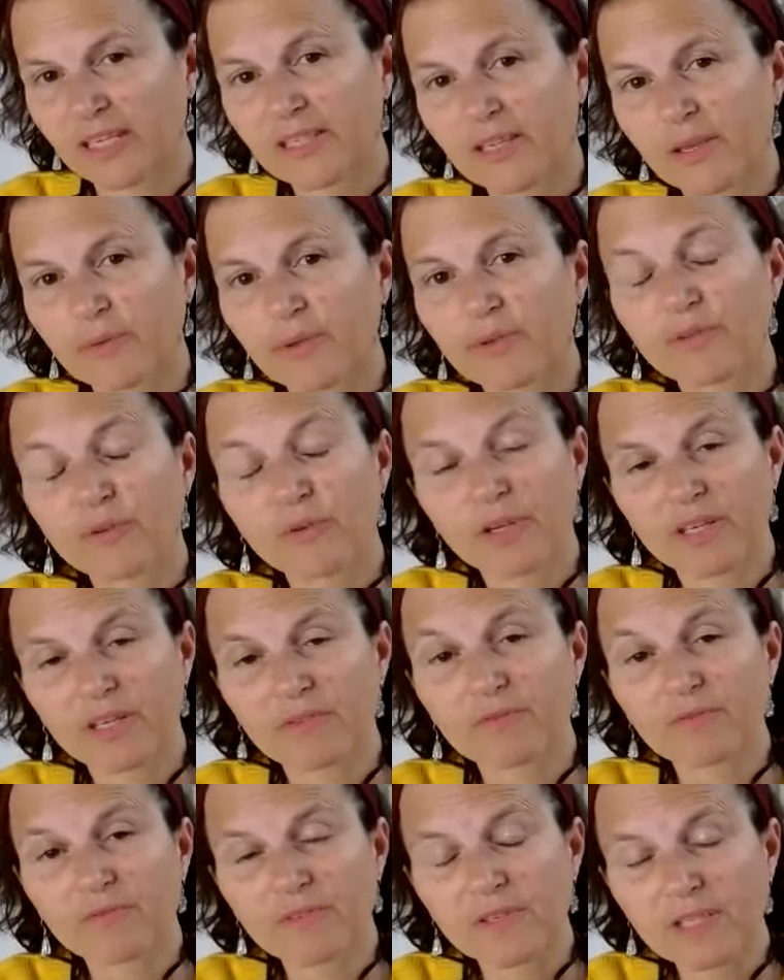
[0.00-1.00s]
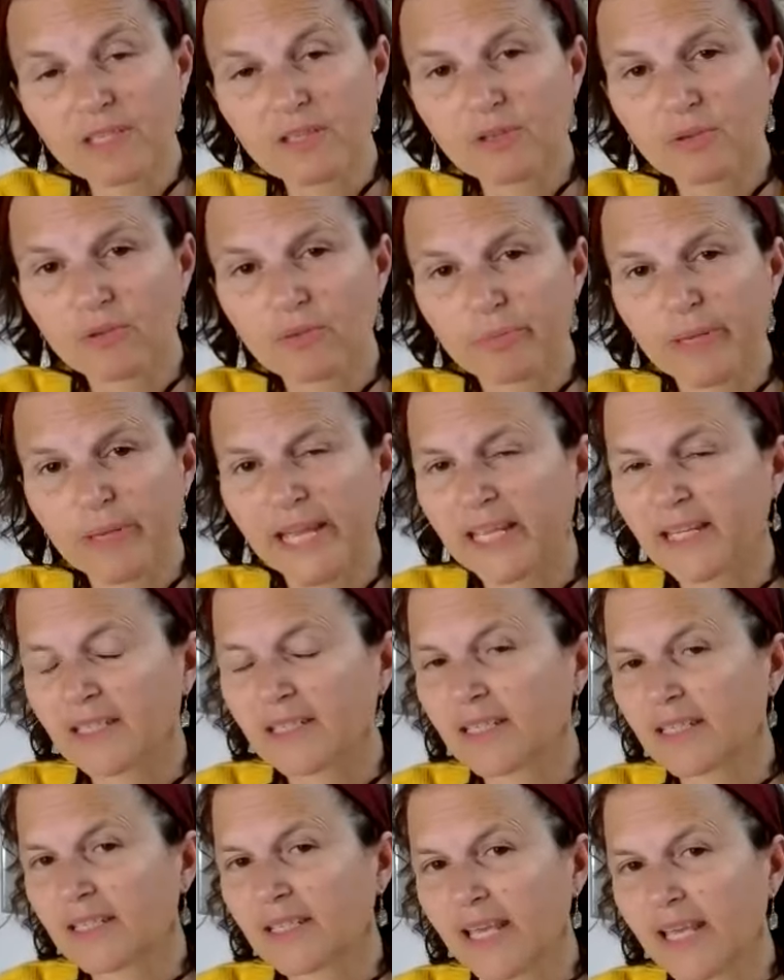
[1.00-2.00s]
So, if you're in physical pain
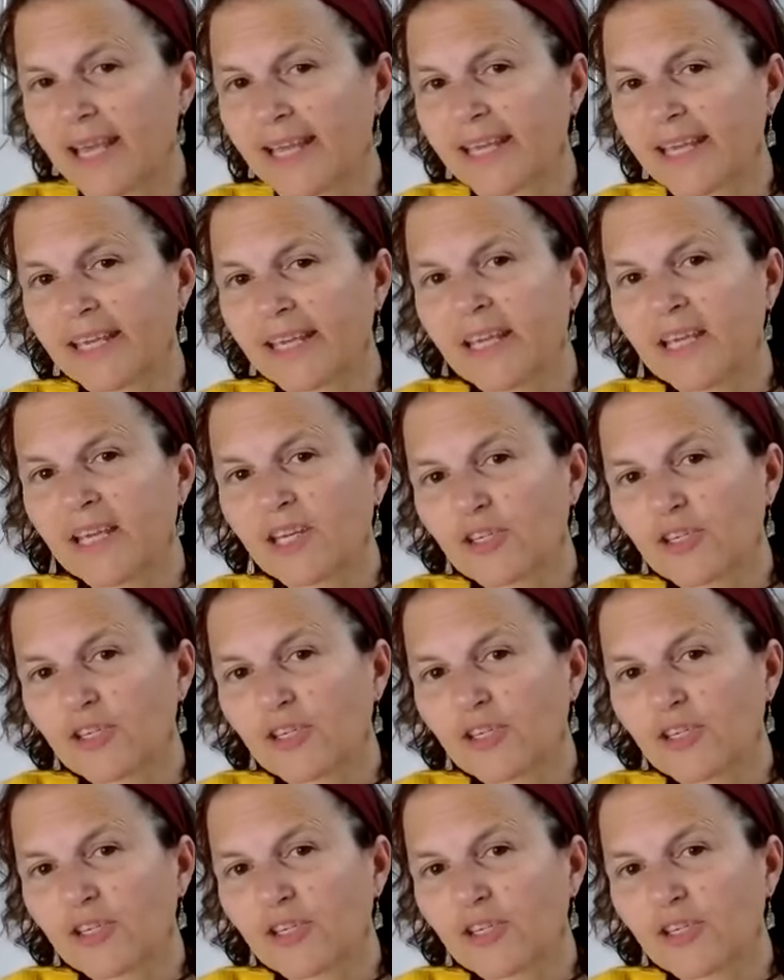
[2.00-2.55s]
today,